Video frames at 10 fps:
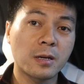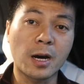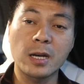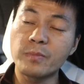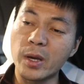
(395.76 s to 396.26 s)

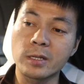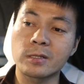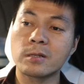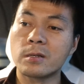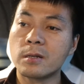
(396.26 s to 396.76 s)

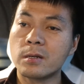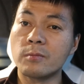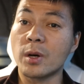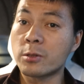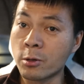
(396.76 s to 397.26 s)
I-Pace.
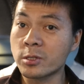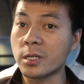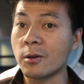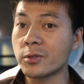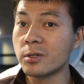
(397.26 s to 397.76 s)
But it turns
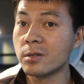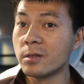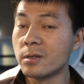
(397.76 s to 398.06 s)
out